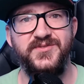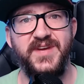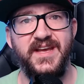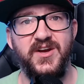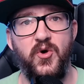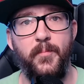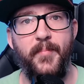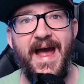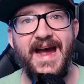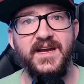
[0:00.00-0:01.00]
can go
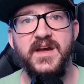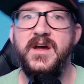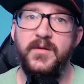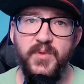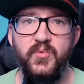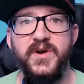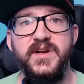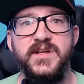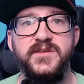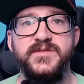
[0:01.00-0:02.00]
back, but we're going
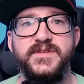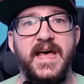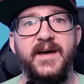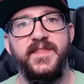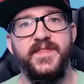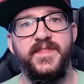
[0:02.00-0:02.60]
to use that.